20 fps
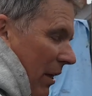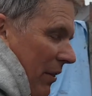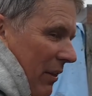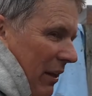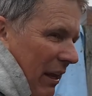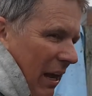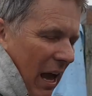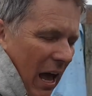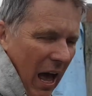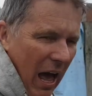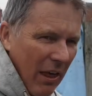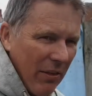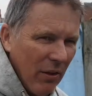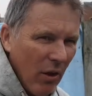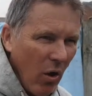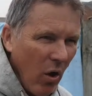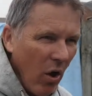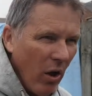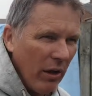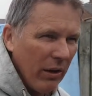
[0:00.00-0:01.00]
The
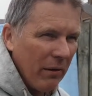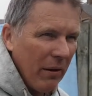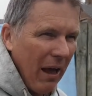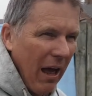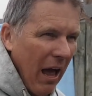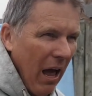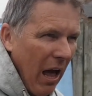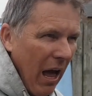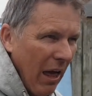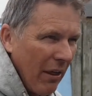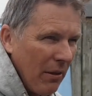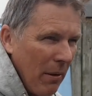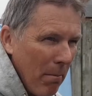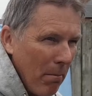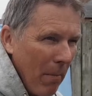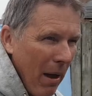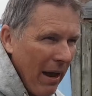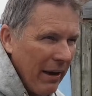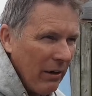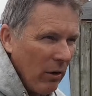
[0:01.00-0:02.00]
other
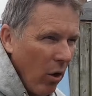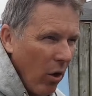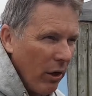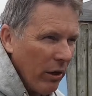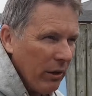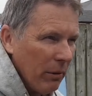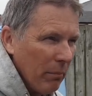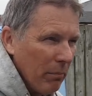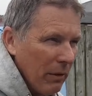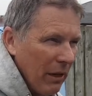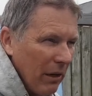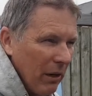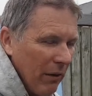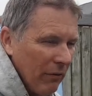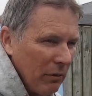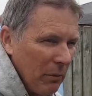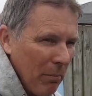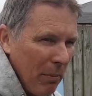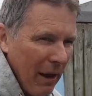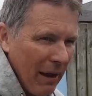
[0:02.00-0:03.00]
main item that I
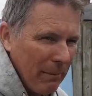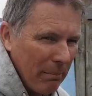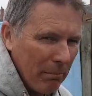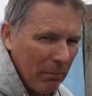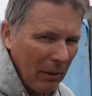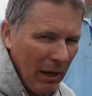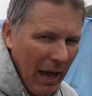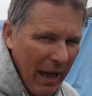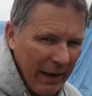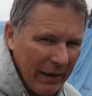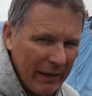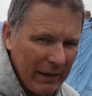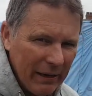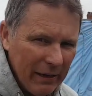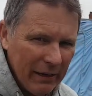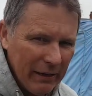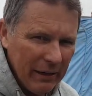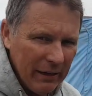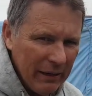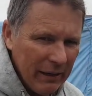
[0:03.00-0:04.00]
have to paint black
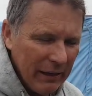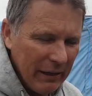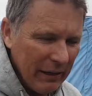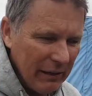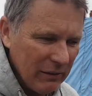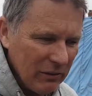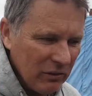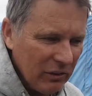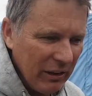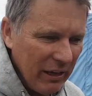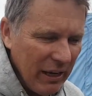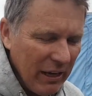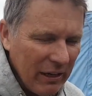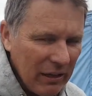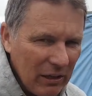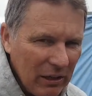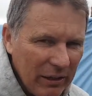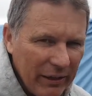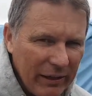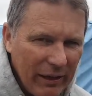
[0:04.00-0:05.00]
is the air
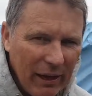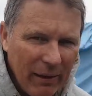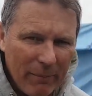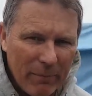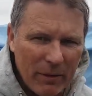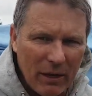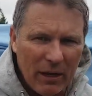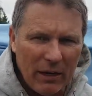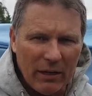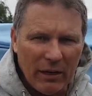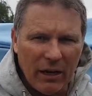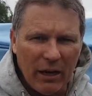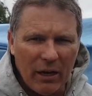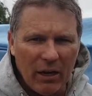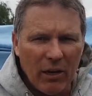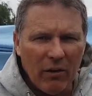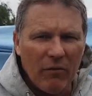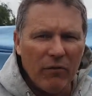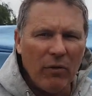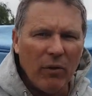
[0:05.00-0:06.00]
cleaner. Now,
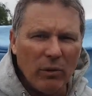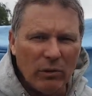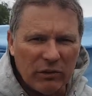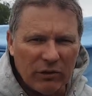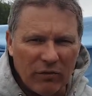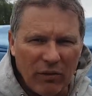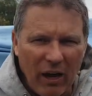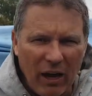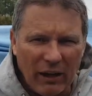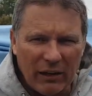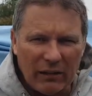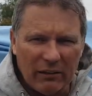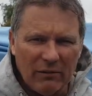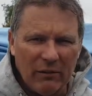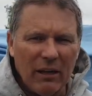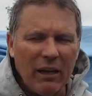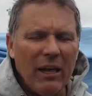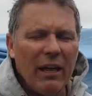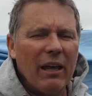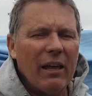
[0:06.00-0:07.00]
Volkswagen,
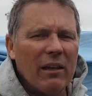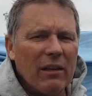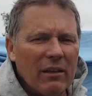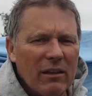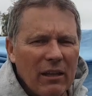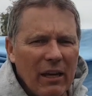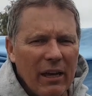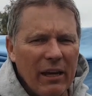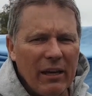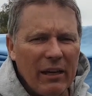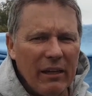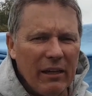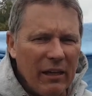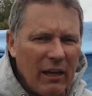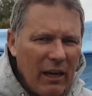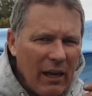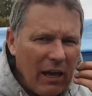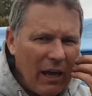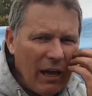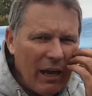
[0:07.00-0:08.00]
they
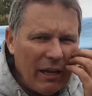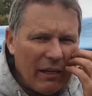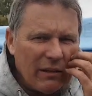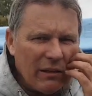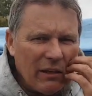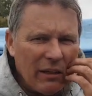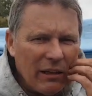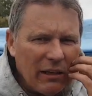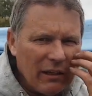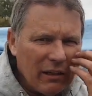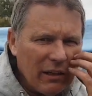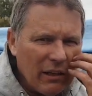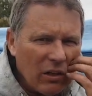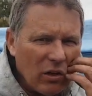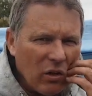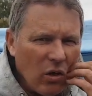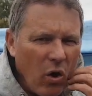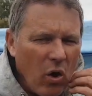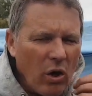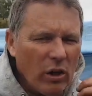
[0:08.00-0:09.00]
had their
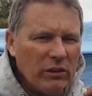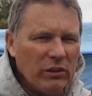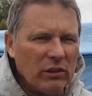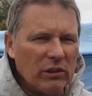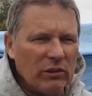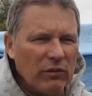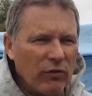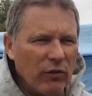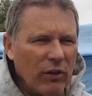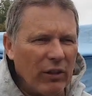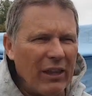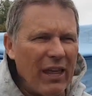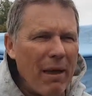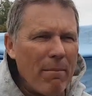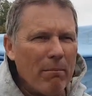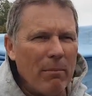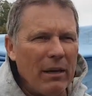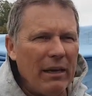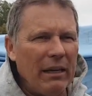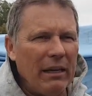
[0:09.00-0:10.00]
geysers for
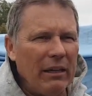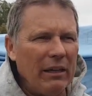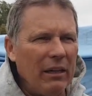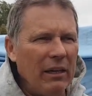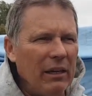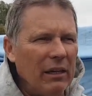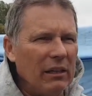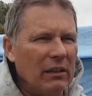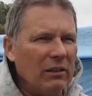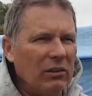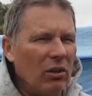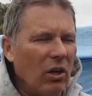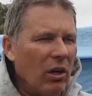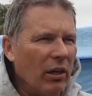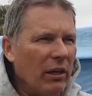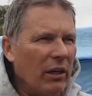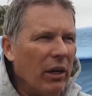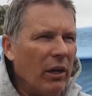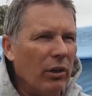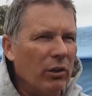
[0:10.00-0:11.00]
that many years, I
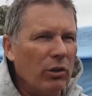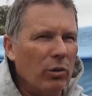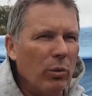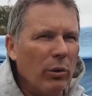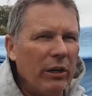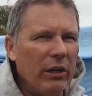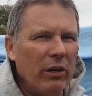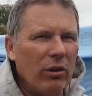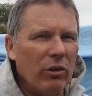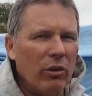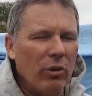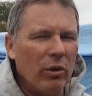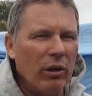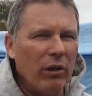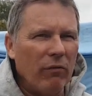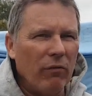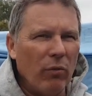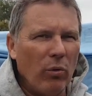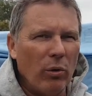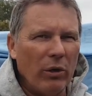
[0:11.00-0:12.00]
don't know, 20, 30,
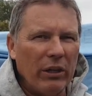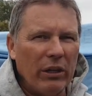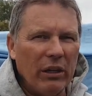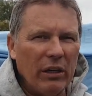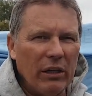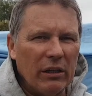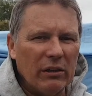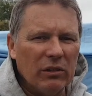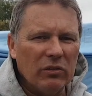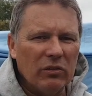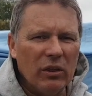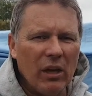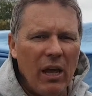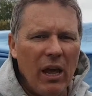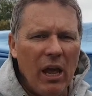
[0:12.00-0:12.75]
40 years,